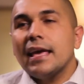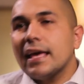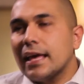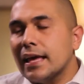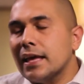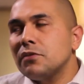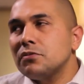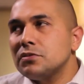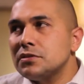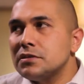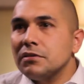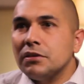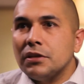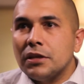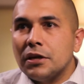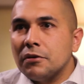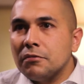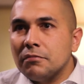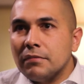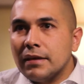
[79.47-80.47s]
It was,
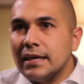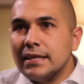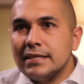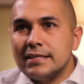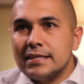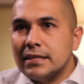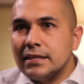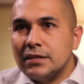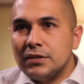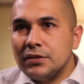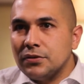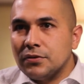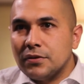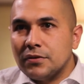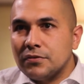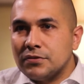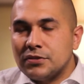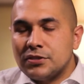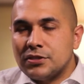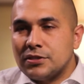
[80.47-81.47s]
easy to do. It
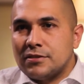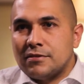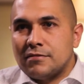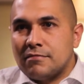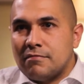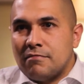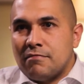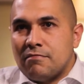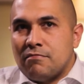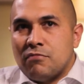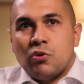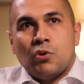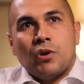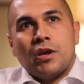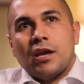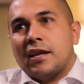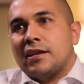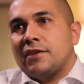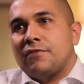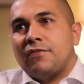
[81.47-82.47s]
was just you
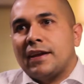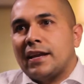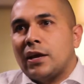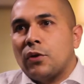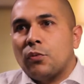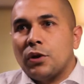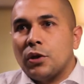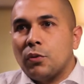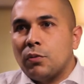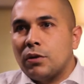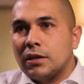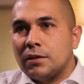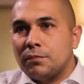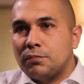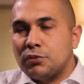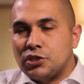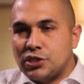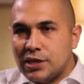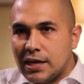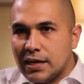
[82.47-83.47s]
had to find out where you wanted the
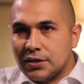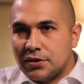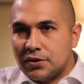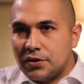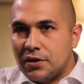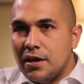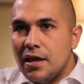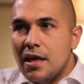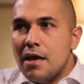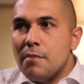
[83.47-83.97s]
projector.